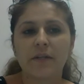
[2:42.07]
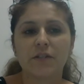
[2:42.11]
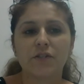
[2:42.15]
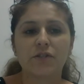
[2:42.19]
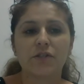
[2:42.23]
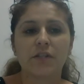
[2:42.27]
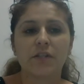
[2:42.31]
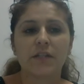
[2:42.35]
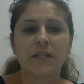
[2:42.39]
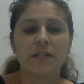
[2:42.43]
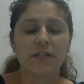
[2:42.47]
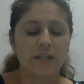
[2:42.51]

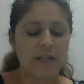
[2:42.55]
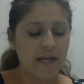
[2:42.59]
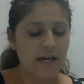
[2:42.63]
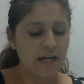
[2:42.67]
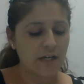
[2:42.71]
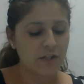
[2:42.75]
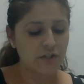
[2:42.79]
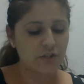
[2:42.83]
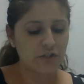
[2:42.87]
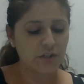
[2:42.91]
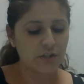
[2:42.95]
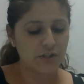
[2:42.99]
and it
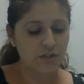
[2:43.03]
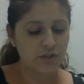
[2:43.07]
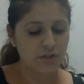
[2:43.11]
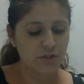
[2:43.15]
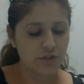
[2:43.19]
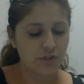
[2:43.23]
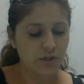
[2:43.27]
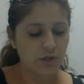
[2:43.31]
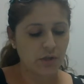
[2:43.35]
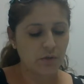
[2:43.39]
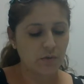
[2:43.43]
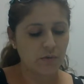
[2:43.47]
actually
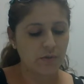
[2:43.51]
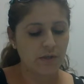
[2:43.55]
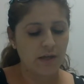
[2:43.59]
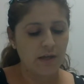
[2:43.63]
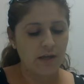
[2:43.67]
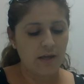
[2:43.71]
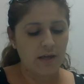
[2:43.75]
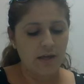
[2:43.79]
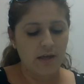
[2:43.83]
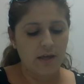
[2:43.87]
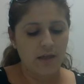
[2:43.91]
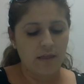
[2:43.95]
showed
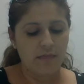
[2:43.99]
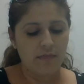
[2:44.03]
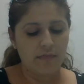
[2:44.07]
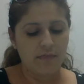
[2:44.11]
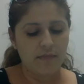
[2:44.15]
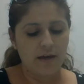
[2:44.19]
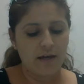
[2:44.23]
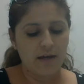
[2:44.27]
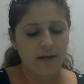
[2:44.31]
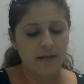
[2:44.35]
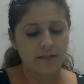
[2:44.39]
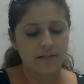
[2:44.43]

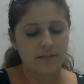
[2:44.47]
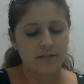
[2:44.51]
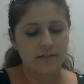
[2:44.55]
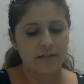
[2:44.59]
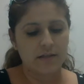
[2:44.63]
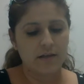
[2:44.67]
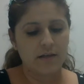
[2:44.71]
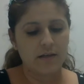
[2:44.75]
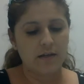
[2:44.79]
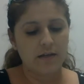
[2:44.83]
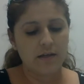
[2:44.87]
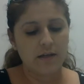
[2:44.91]
that
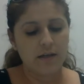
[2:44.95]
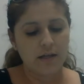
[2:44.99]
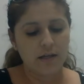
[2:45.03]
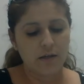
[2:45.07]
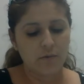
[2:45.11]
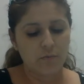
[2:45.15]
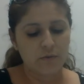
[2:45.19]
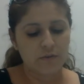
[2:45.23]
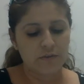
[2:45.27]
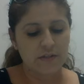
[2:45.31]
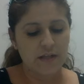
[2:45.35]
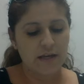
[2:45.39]

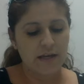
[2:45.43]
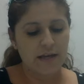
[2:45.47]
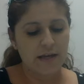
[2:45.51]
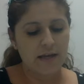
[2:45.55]
it was